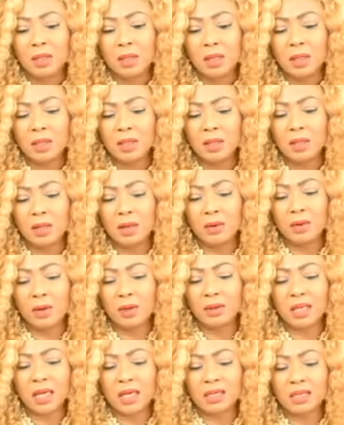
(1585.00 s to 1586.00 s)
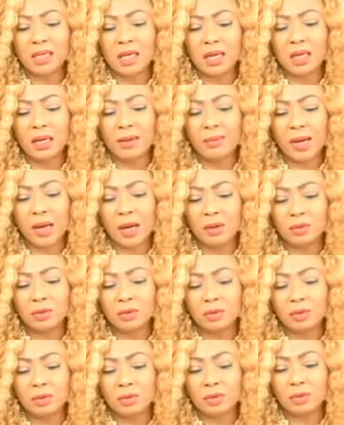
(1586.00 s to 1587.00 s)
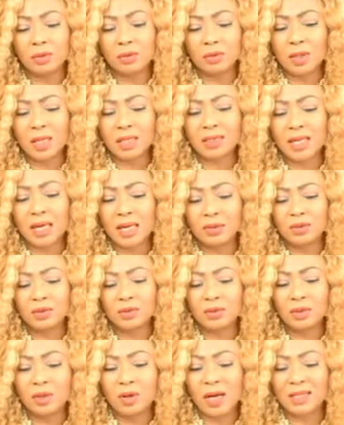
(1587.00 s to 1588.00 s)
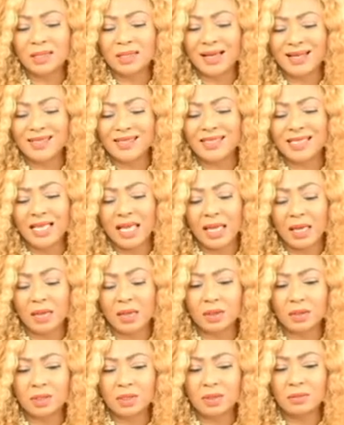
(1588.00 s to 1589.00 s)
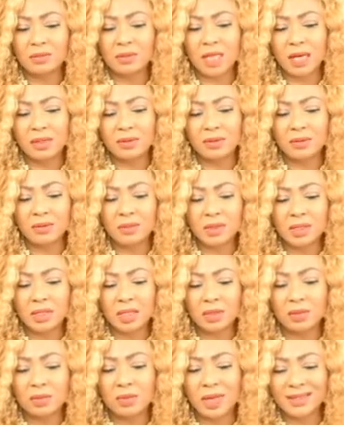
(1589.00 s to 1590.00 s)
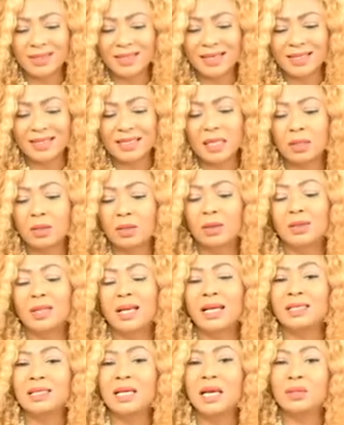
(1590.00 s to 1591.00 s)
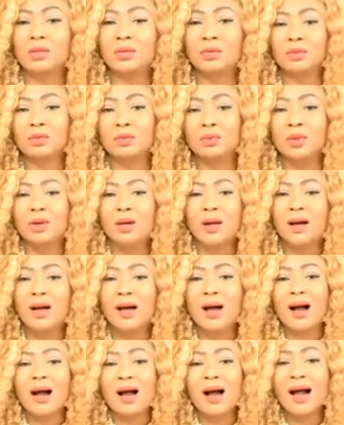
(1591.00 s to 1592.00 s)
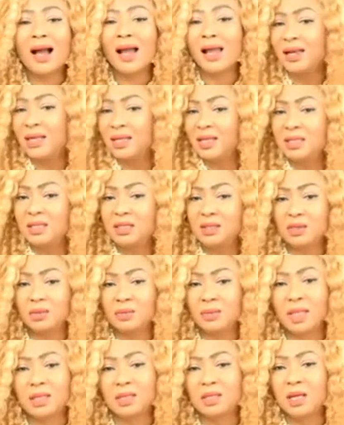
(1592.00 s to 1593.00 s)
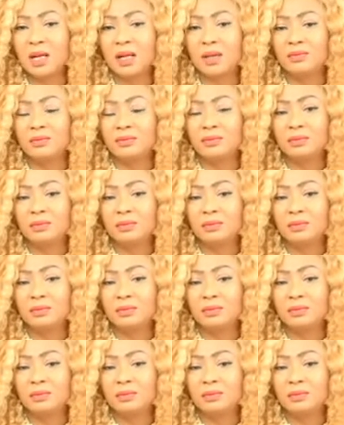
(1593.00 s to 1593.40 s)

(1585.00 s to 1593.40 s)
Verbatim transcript: you know what that's saying about do as I do, not as I say, or sometimes people say do as I say, not as I do. I listen to myself,